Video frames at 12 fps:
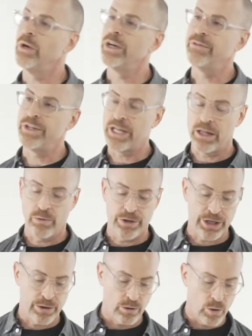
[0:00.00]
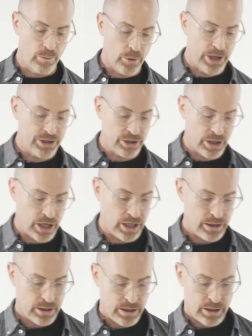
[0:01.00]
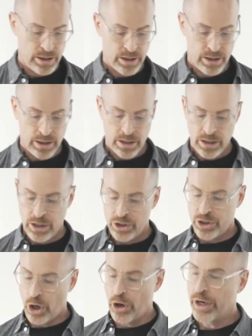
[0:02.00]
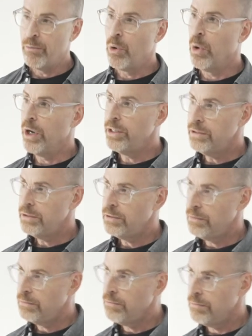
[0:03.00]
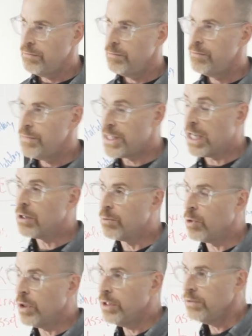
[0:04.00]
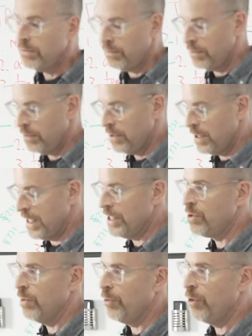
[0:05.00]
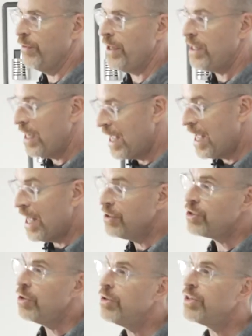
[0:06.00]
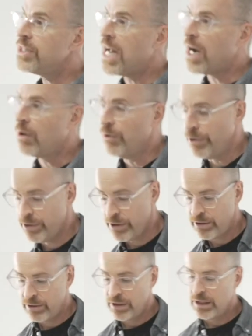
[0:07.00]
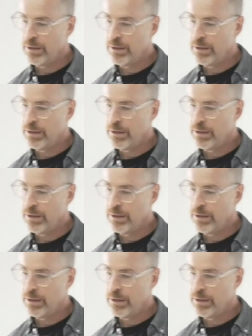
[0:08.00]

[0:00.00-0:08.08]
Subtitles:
of the Delaware General Corporation Law. Target board, seller board, needs to approve it, and so do the stockholders, a